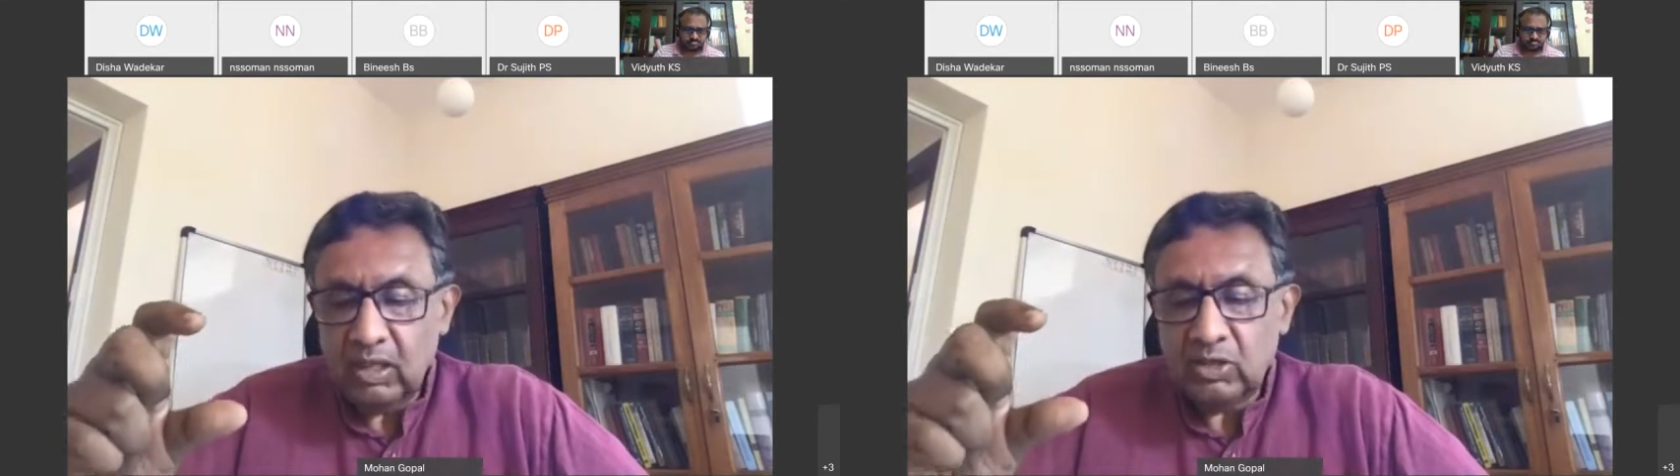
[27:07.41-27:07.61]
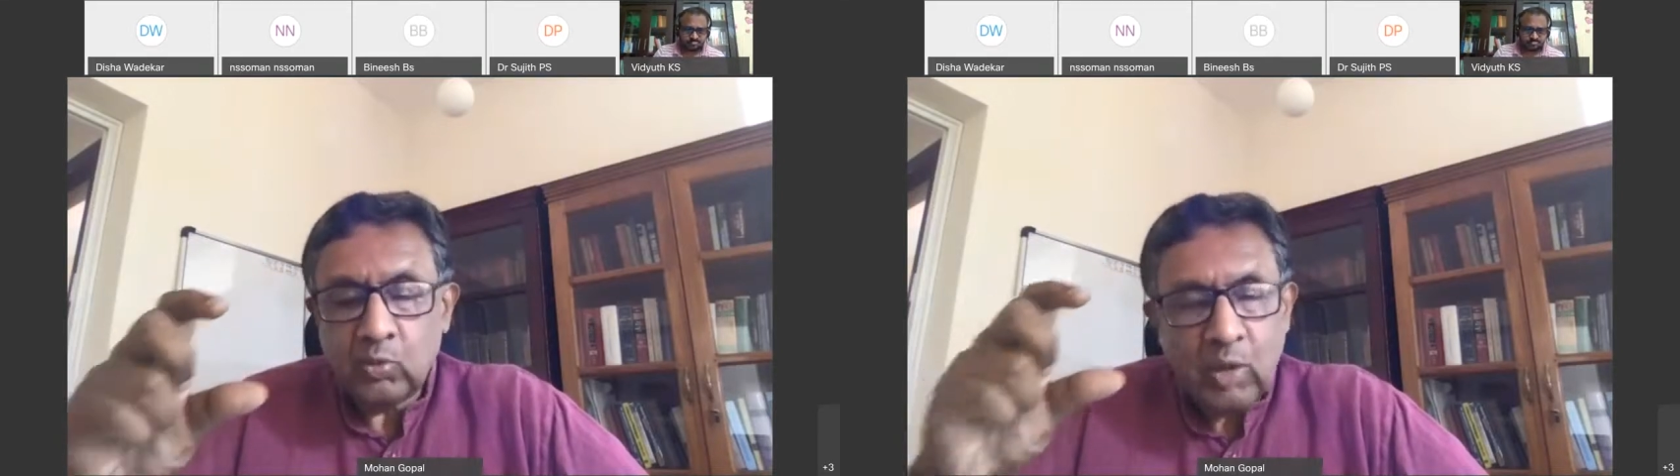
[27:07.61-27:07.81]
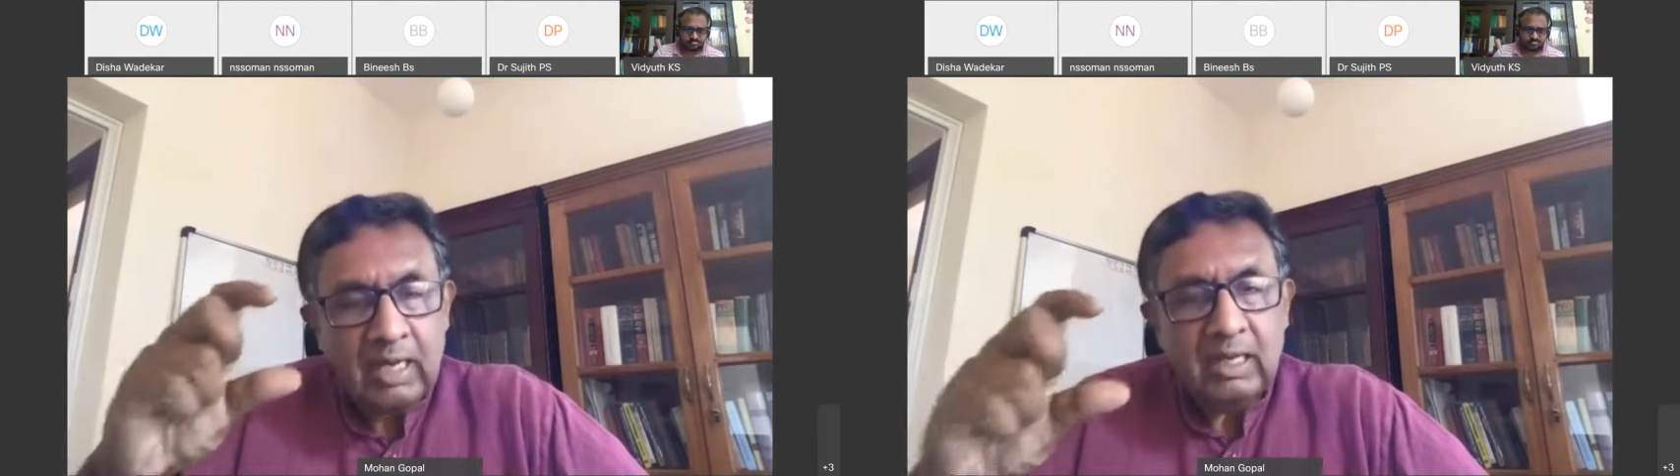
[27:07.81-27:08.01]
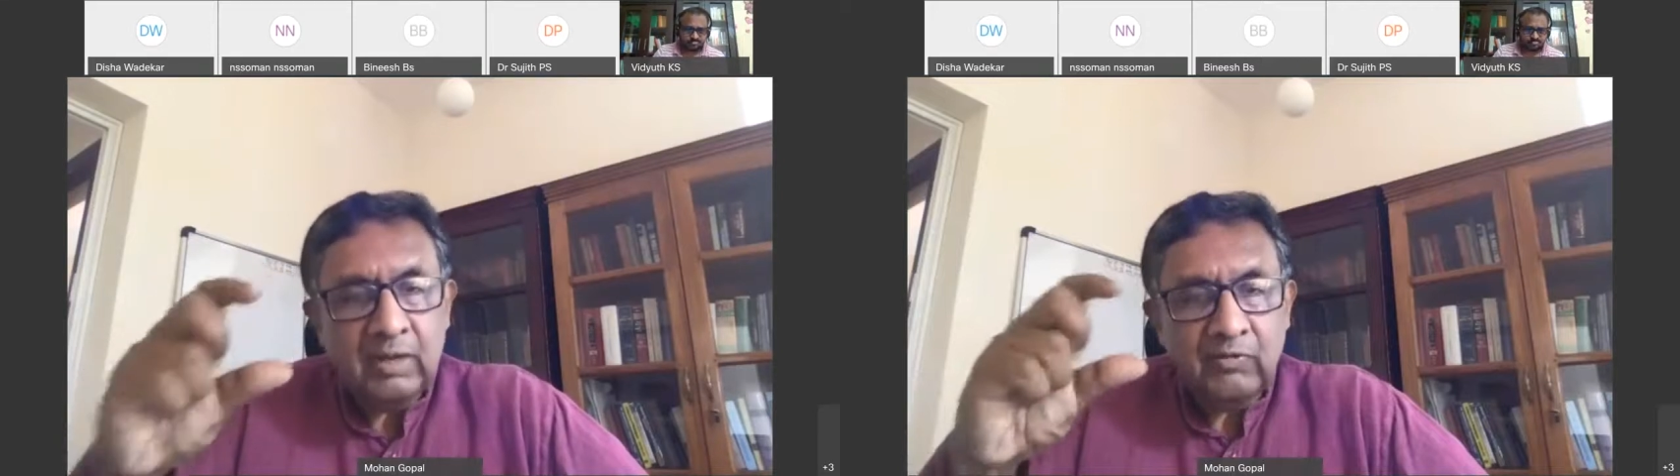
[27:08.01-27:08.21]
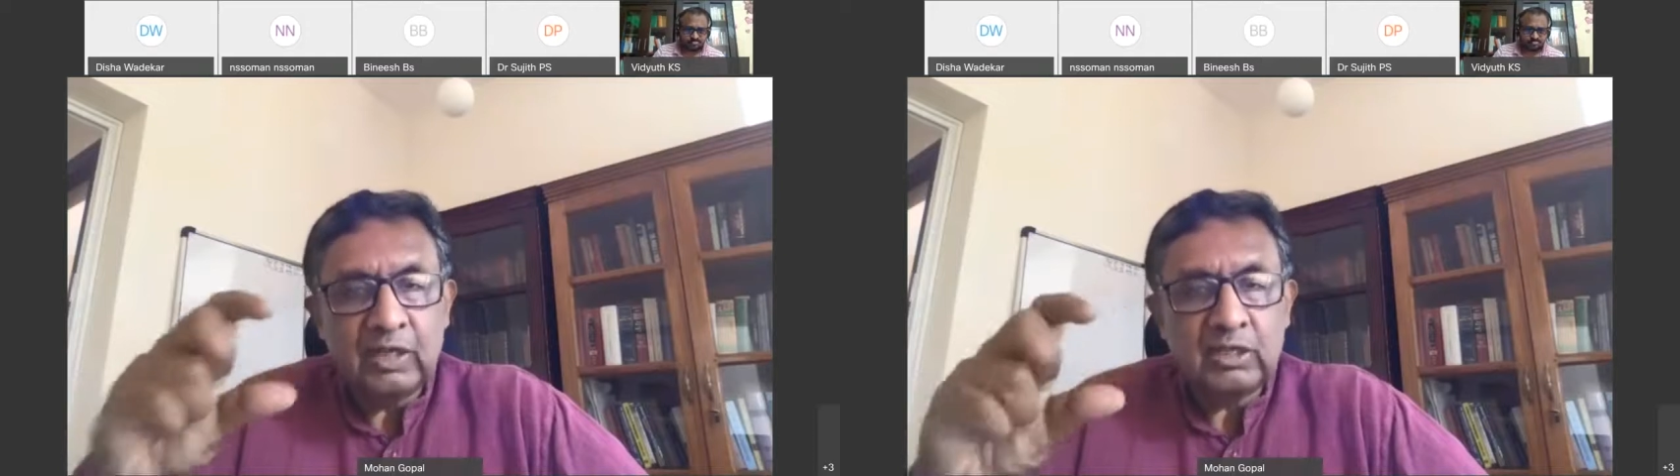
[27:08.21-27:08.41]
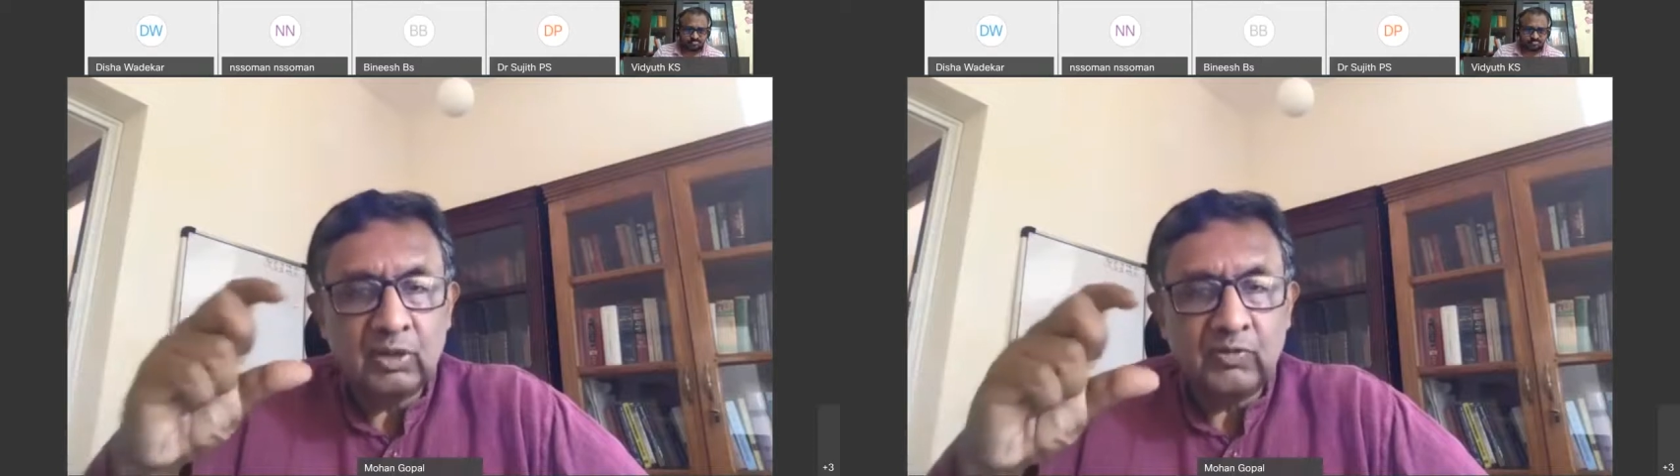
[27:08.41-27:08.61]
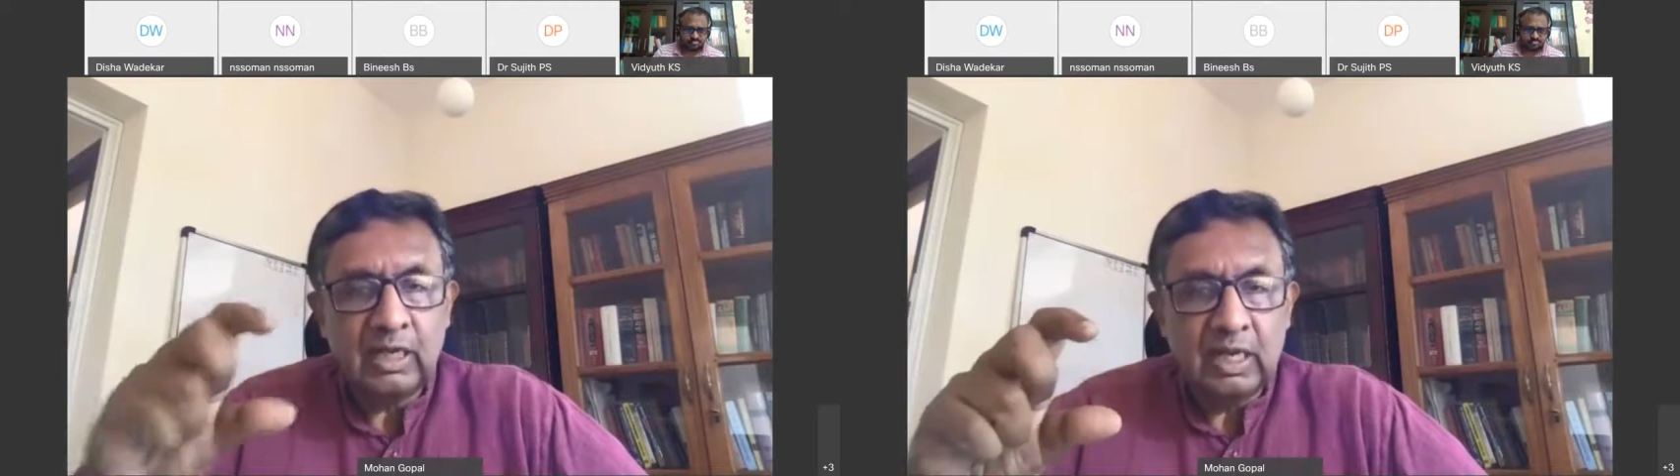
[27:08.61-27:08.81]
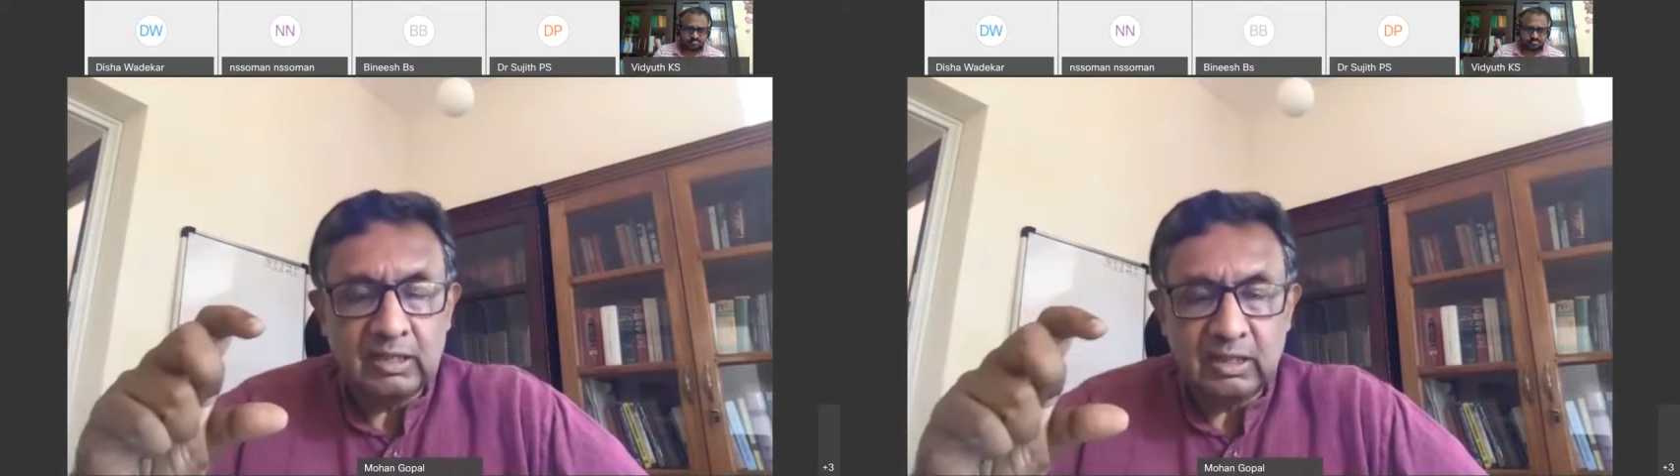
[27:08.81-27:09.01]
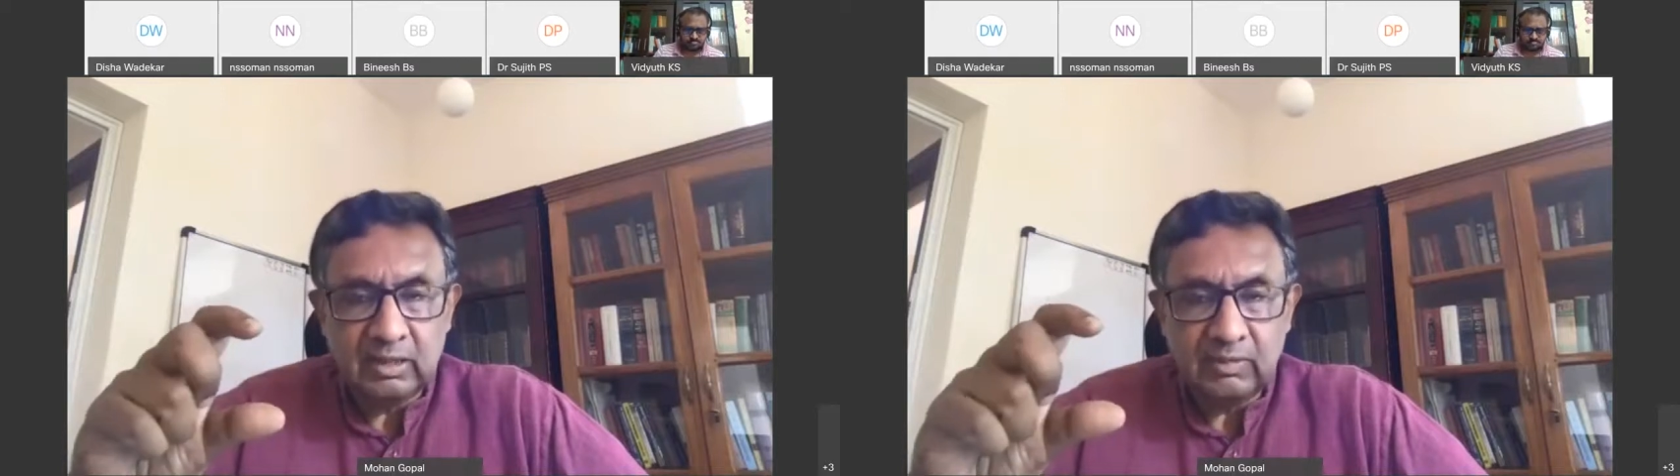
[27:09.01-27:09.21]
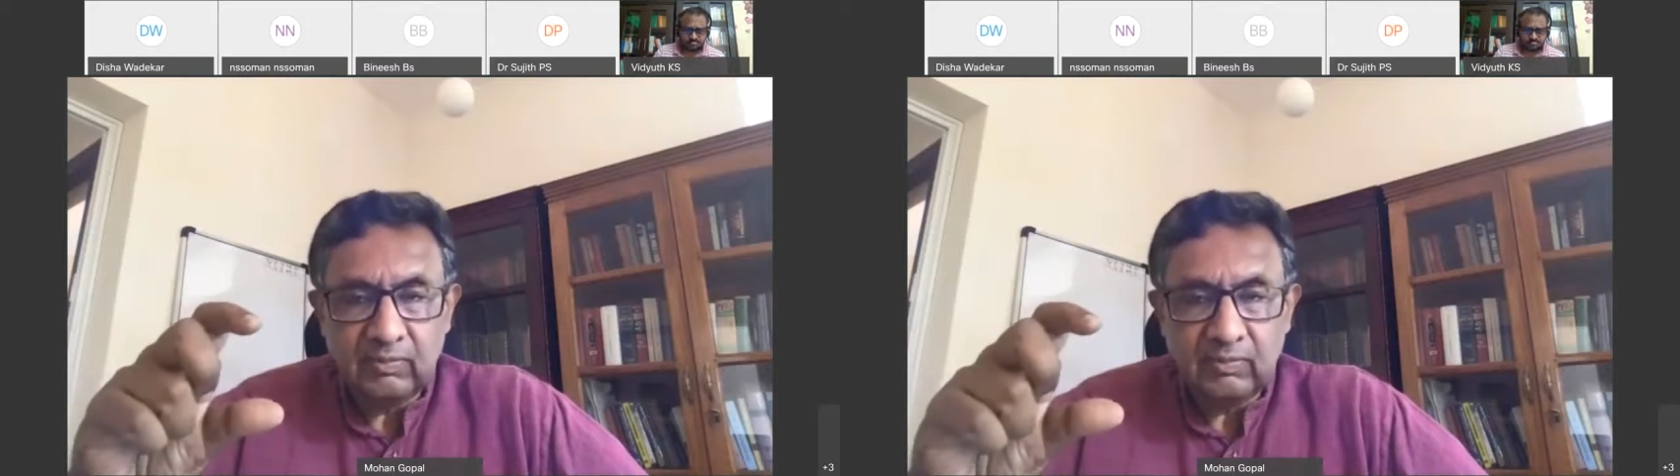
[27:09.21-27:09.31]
is one definition of a nation.